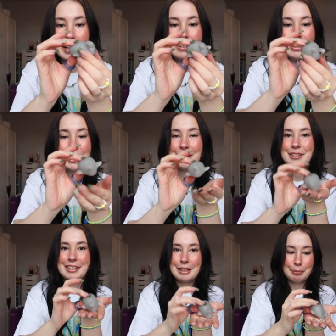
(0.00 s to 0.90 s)
I think
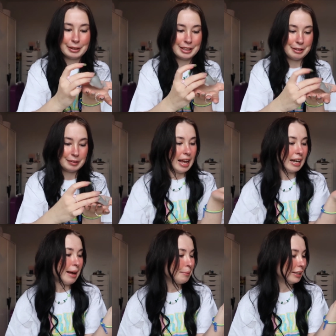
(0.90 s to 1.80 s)
he's super cute
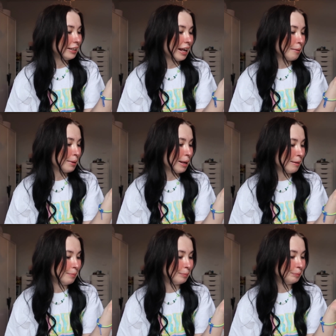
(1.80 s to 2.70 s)
and I'm gonna name
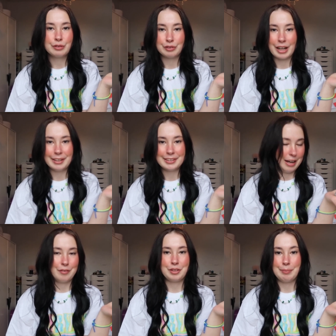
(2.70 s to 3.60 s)
him Fred
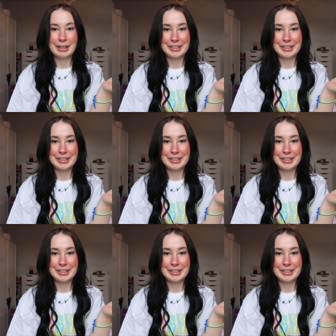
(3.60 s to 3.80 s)
after my